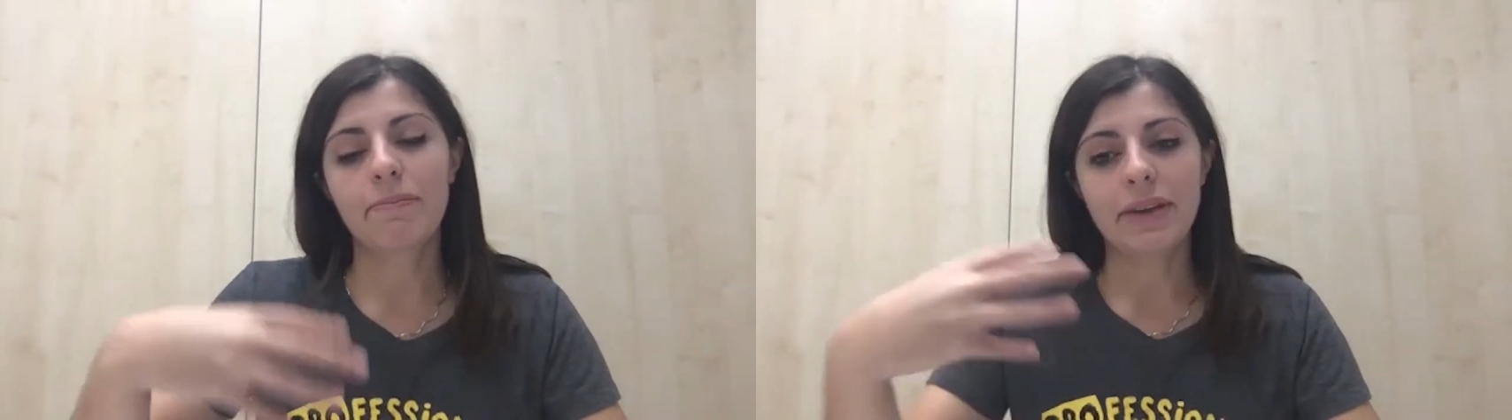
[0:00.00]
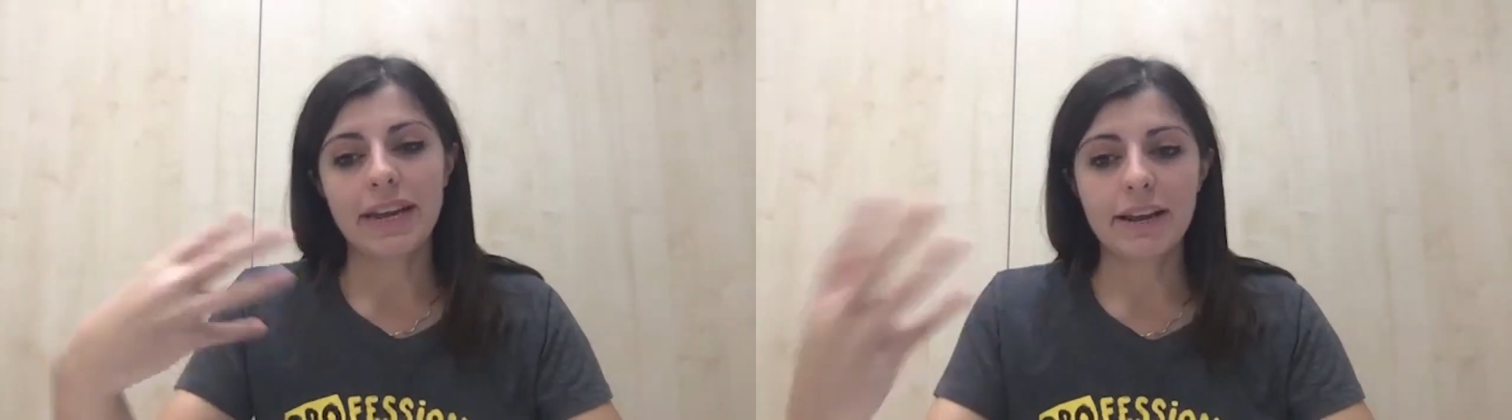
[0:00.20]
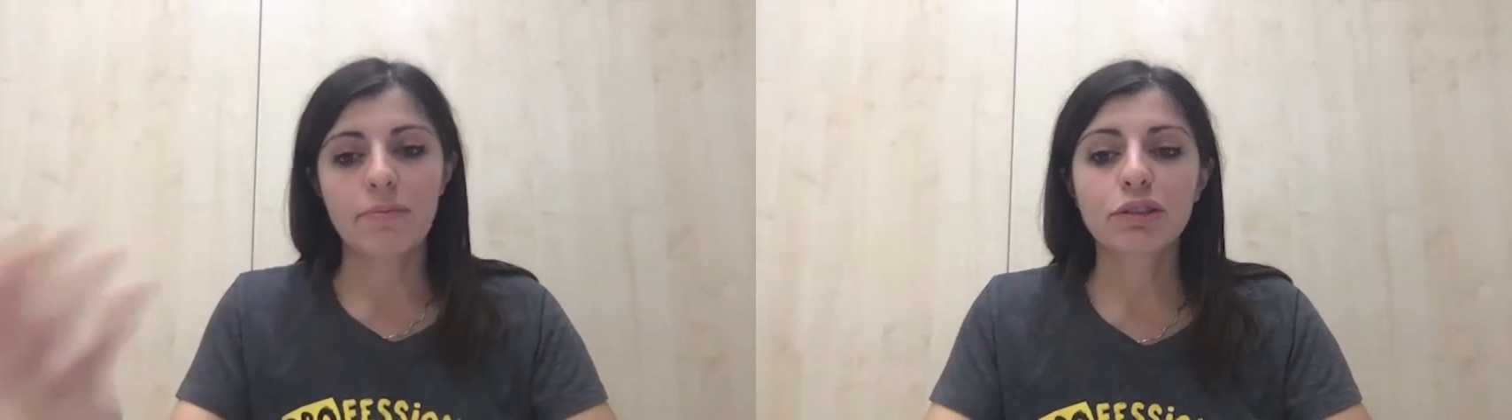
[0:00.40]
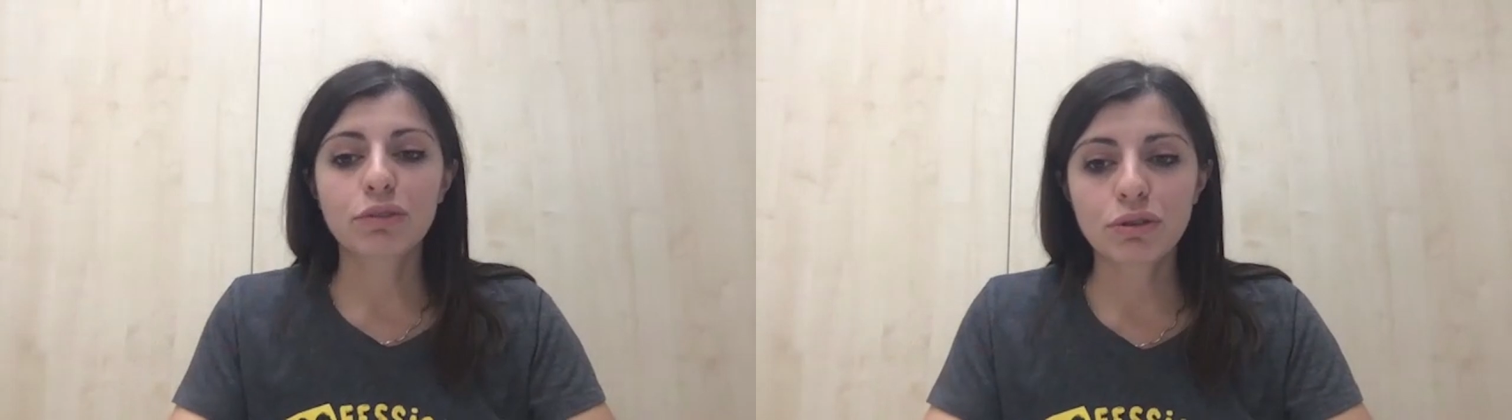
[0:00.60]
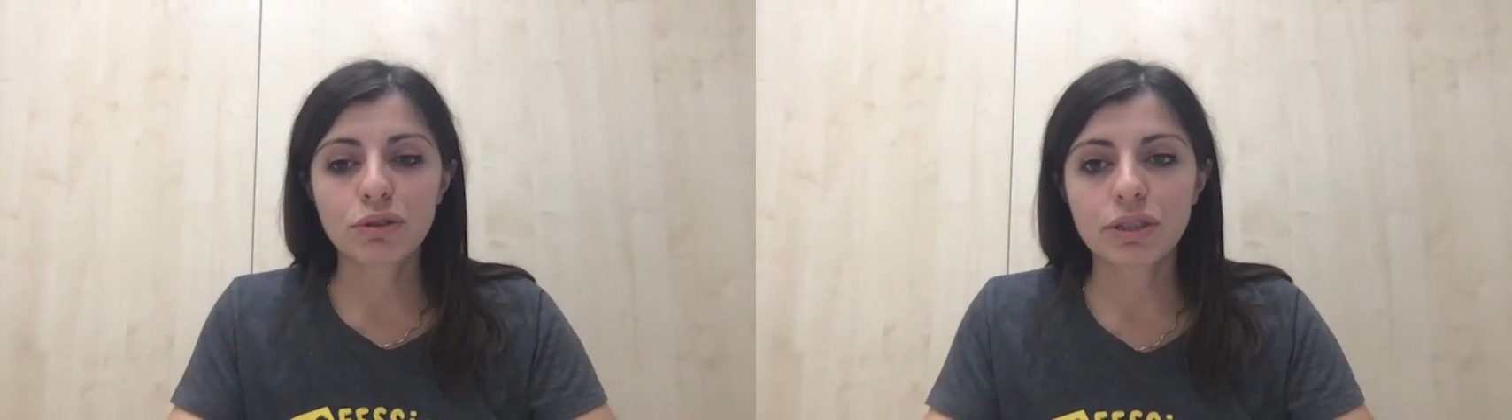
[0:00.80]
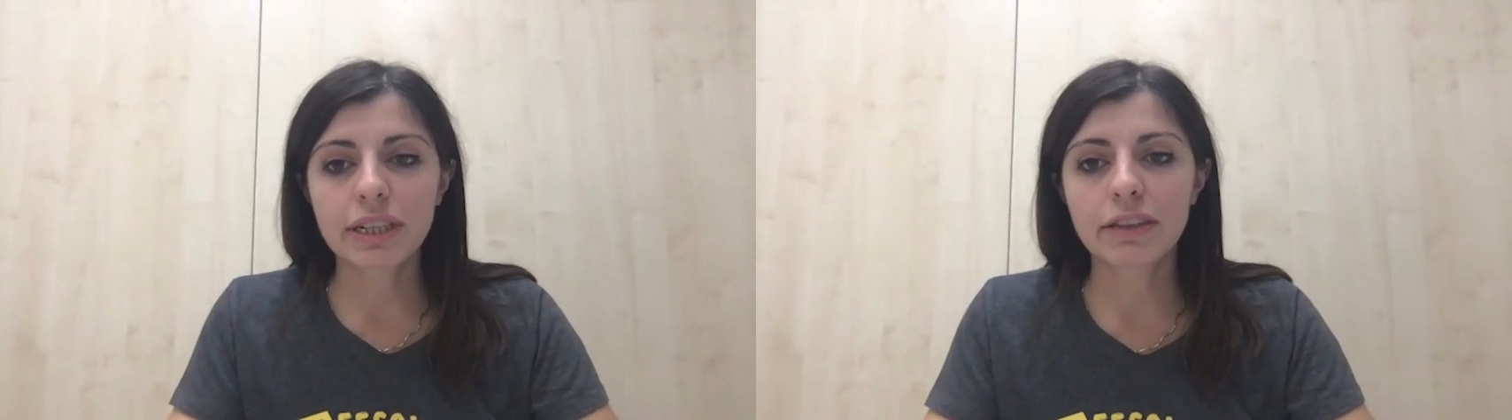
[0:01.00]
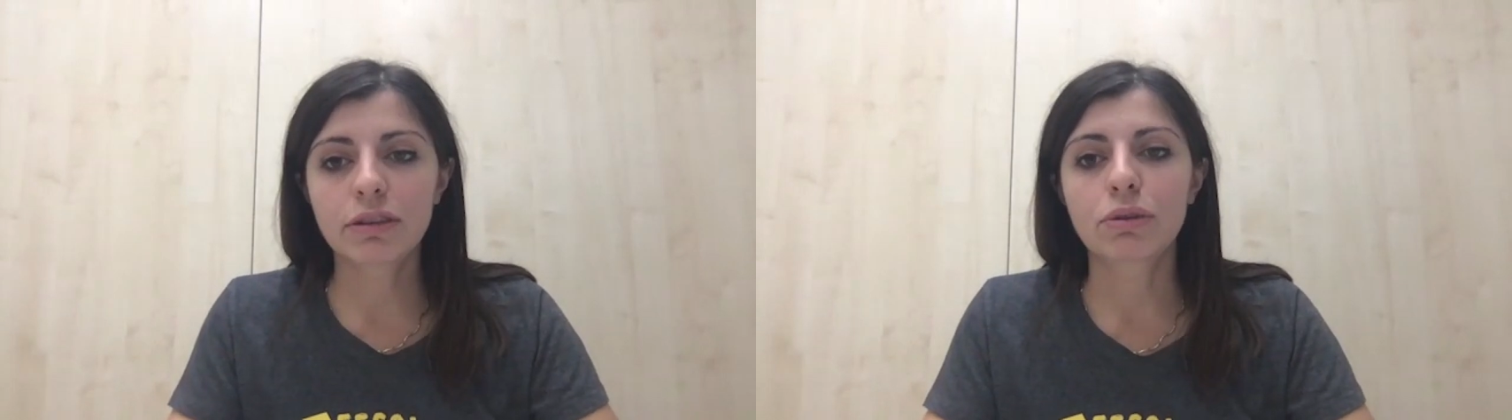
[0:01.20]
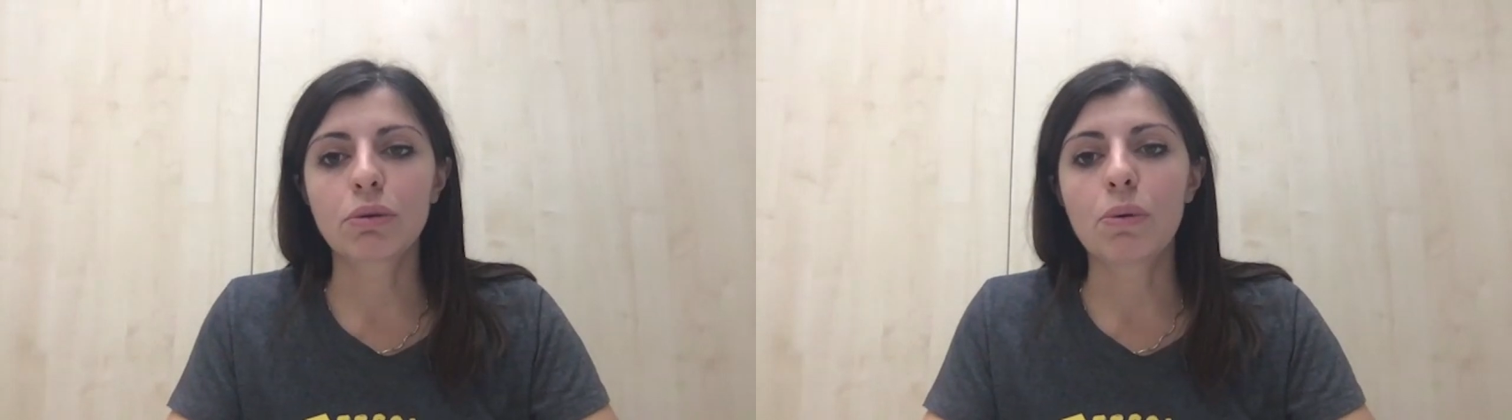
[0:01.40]
be able to use
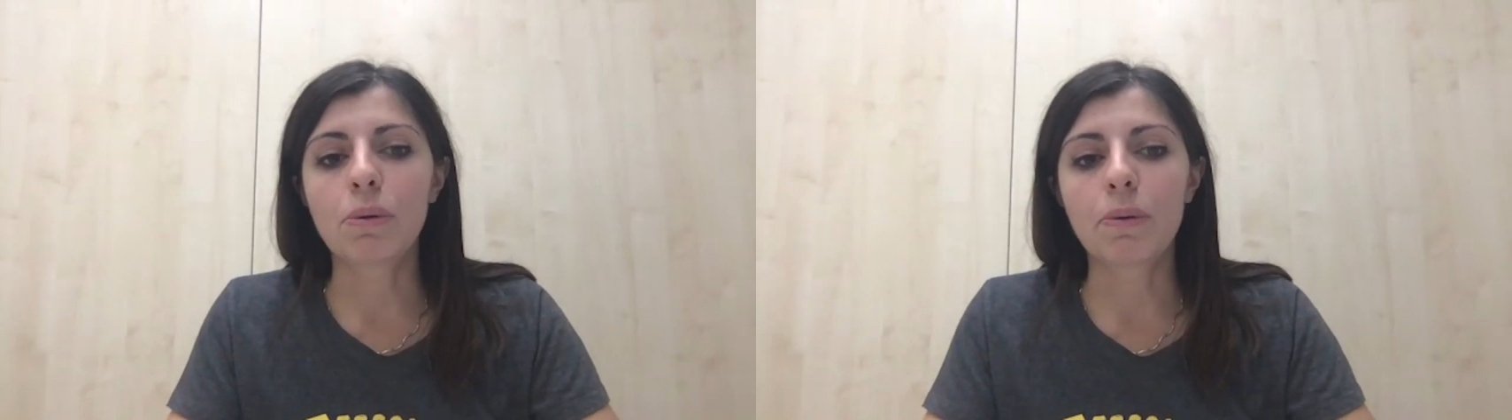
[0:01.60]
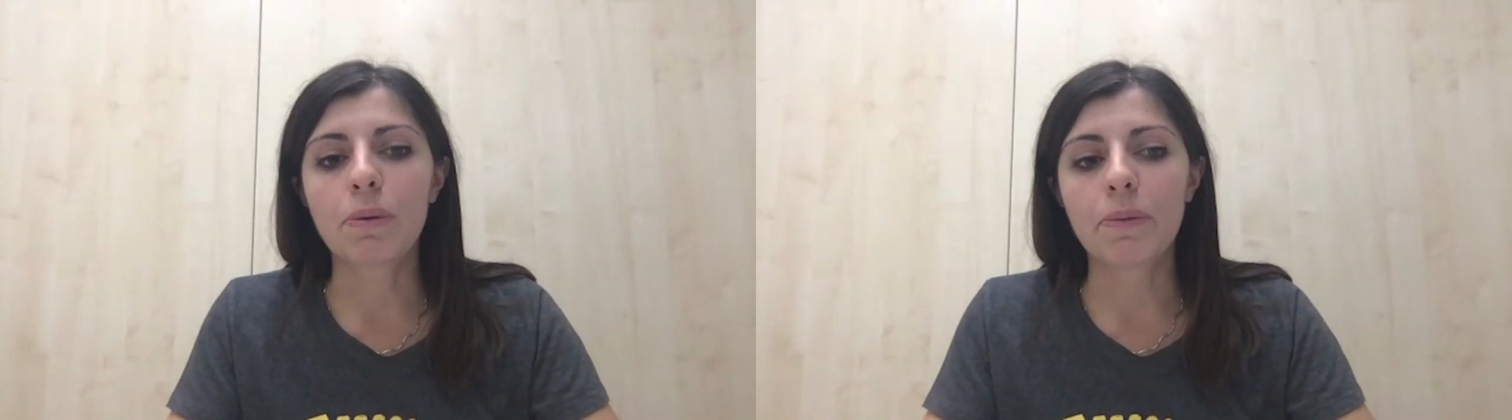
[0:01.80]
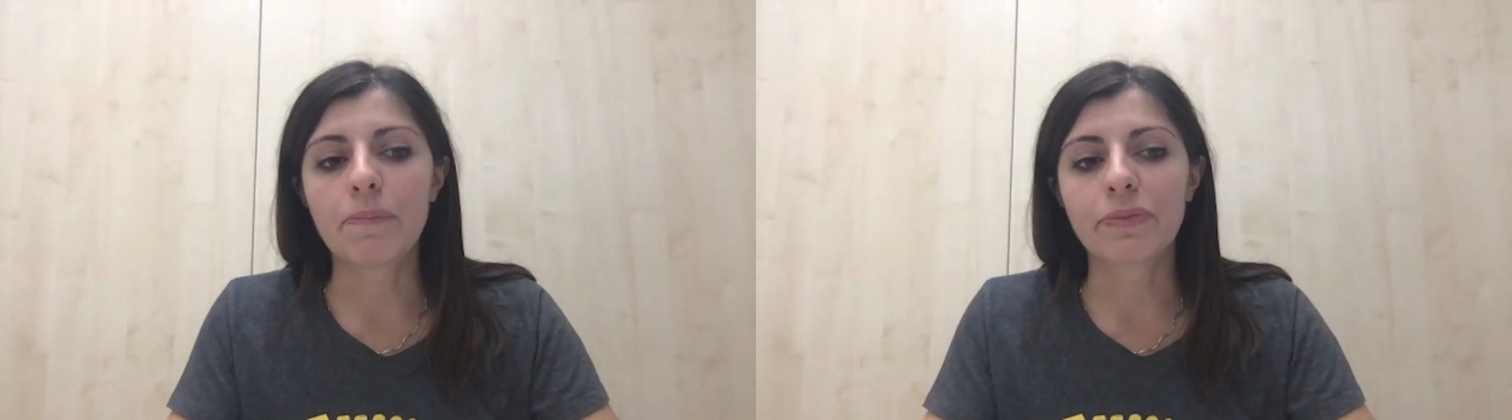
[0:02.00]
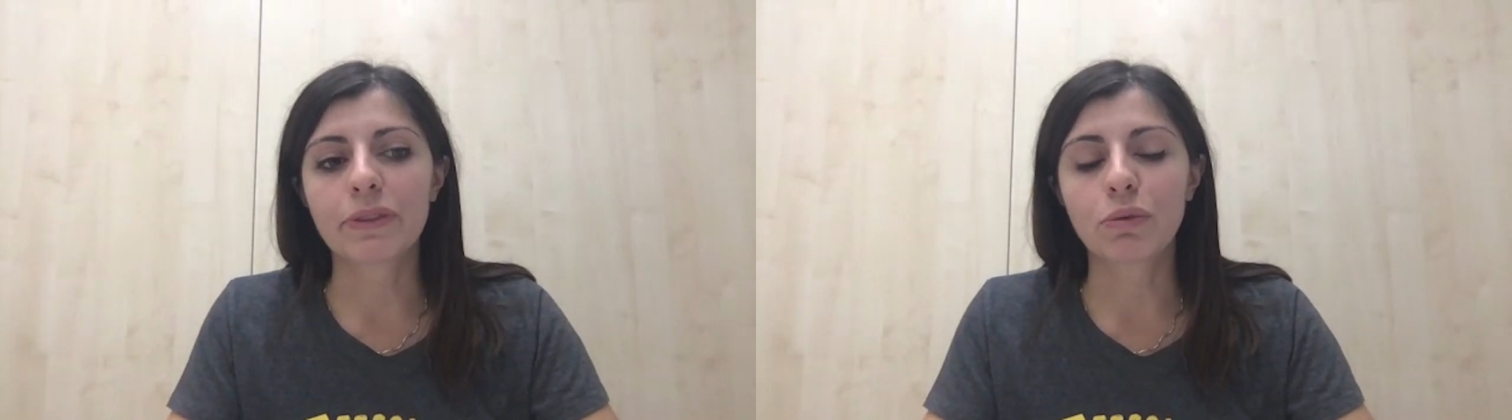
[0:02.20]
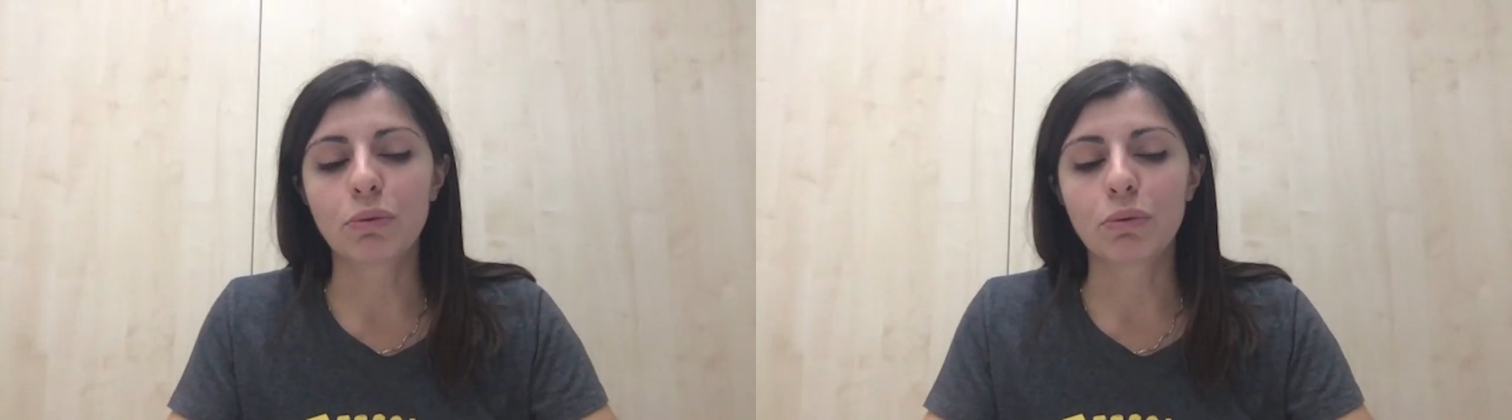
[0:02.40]
it to